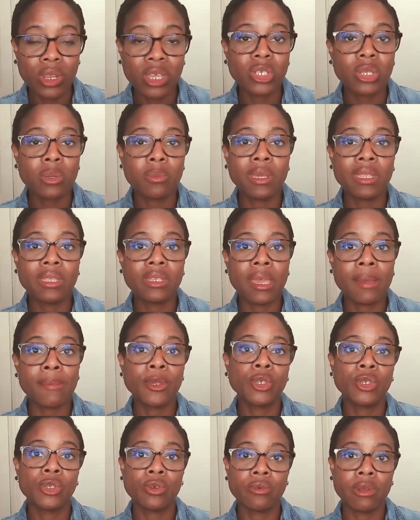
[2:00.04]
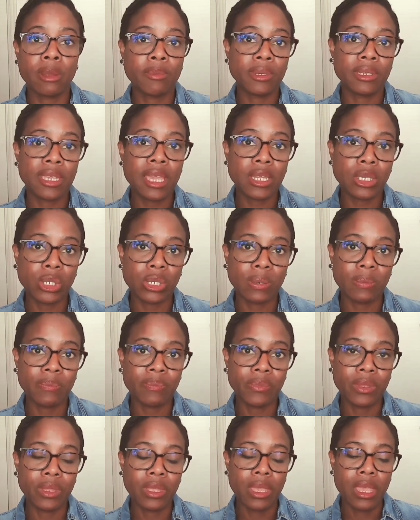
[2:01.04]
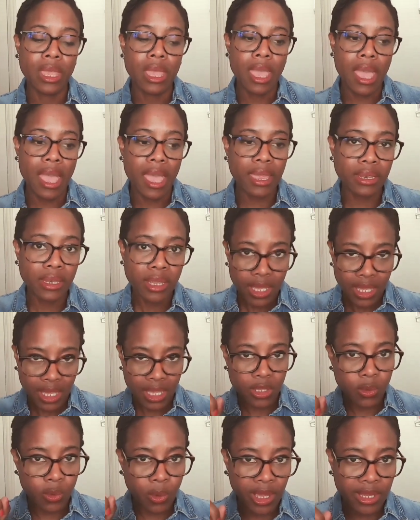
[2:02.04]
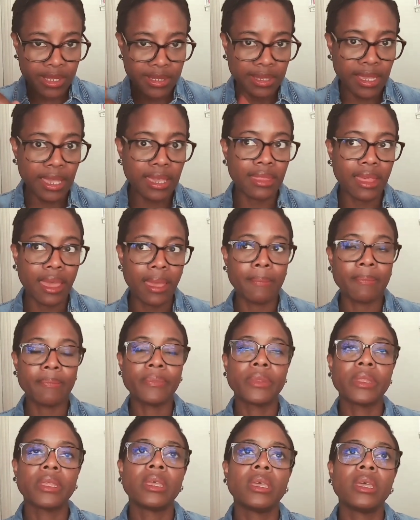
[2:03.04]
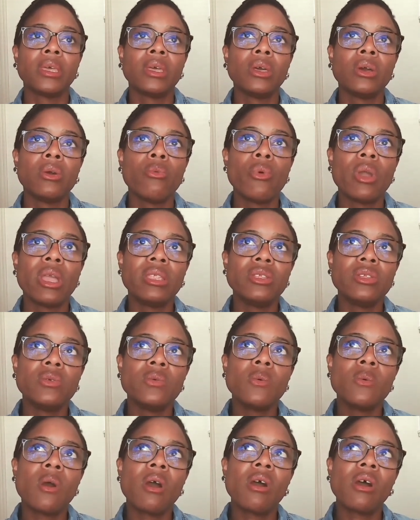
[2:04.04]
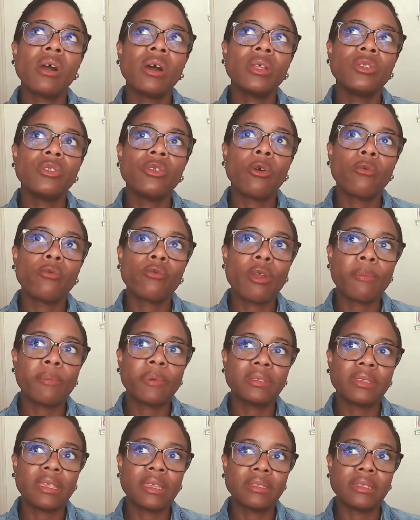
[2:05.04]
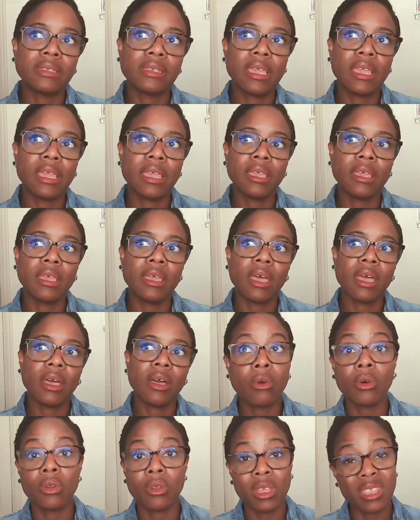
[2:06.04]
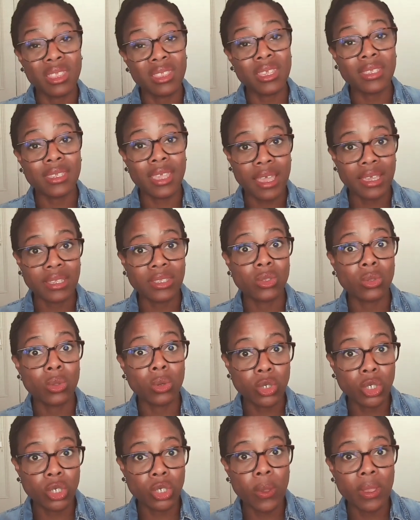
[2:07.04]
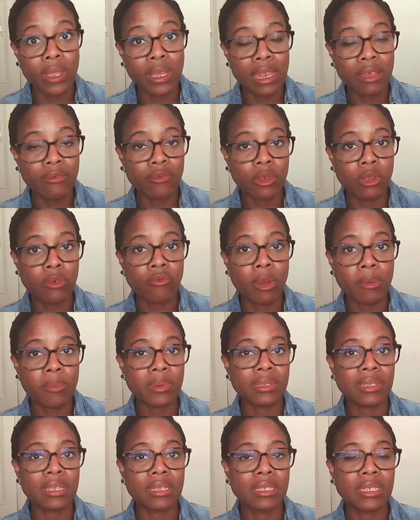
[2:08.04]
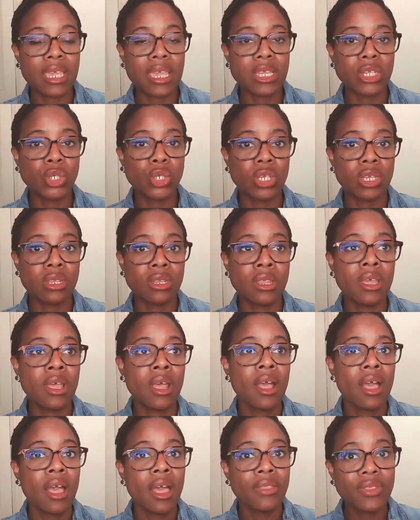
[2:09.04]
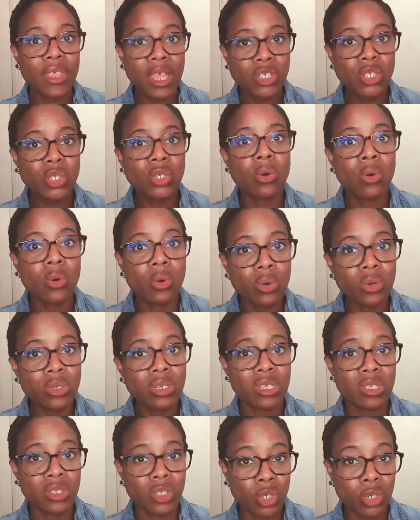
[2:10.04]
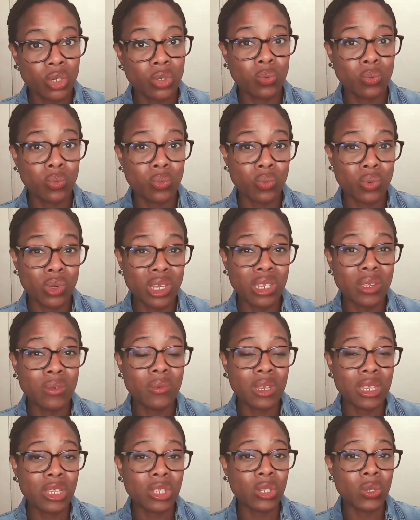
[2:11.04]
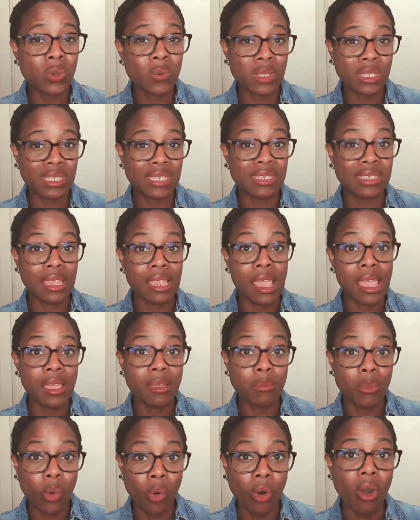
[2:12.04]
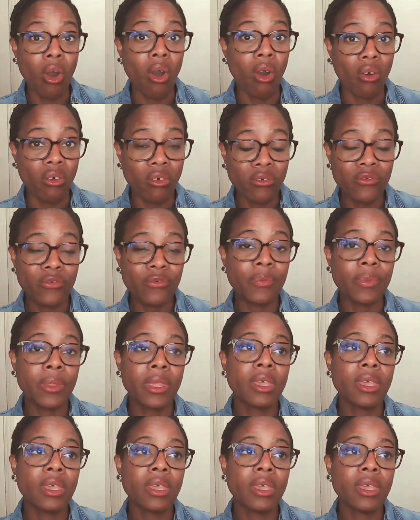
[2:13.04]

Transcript: actually be the damage to your reputation. And here's why I say that. When you are not representing, or in this case, not showing a level of representation that your audience could really do with seeing more of,